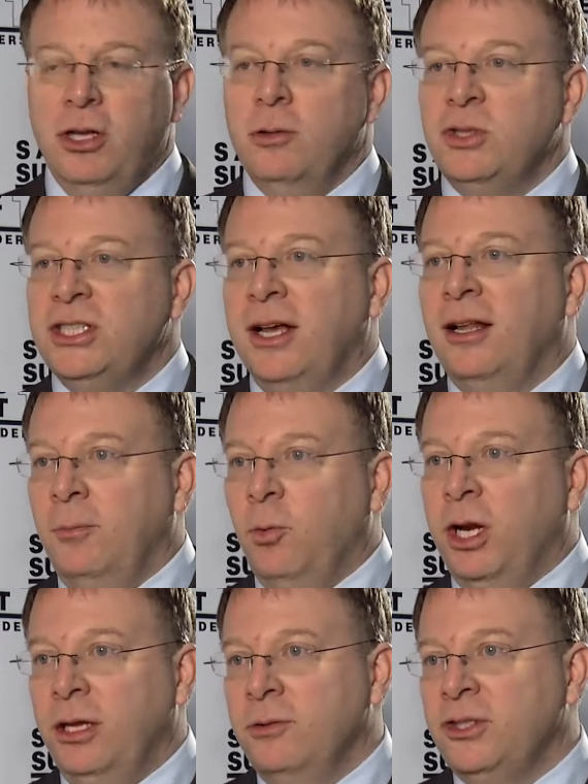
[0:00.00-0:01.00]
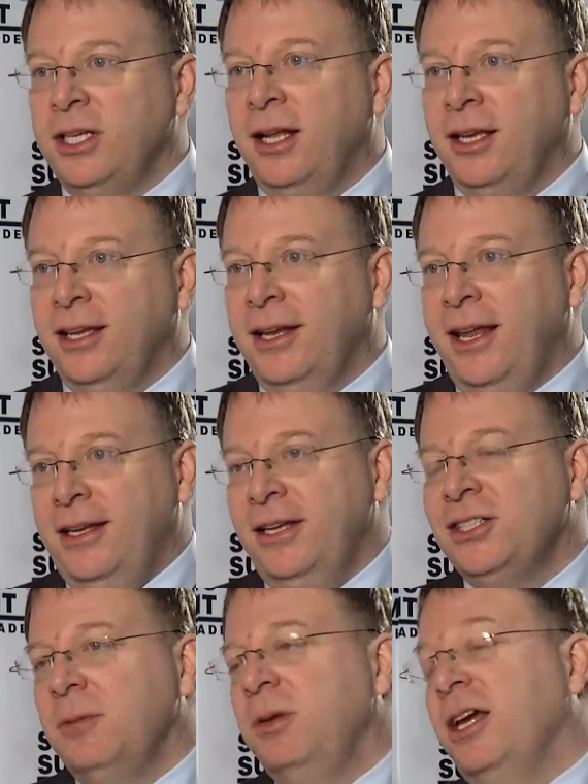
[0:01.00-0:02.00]
do you sell and what are you selling? It
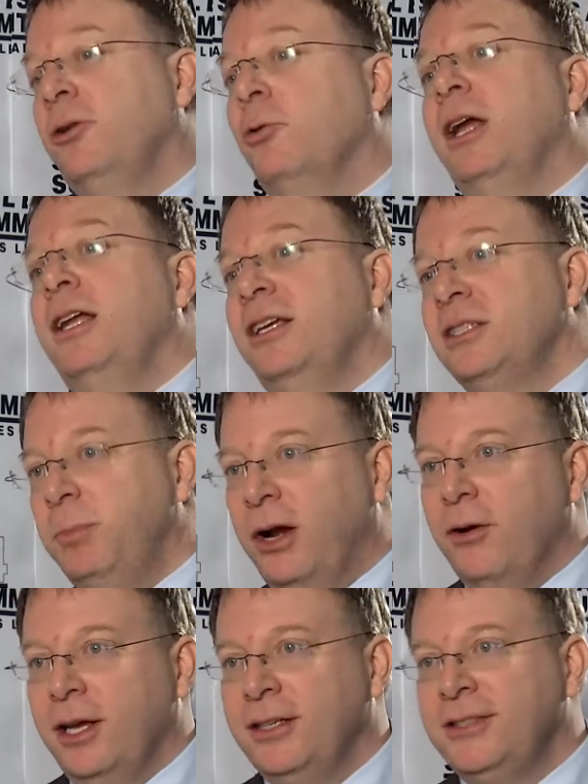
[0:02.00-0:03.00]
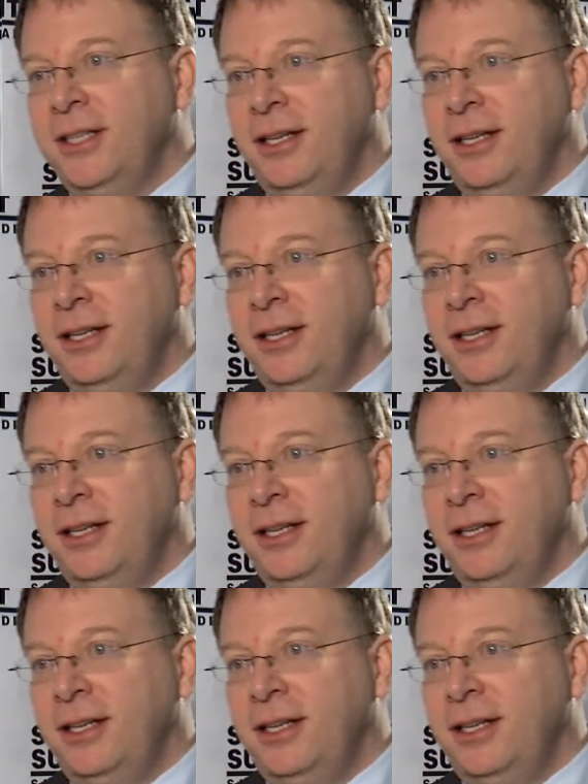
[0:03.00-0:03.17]
needs to be a great experience.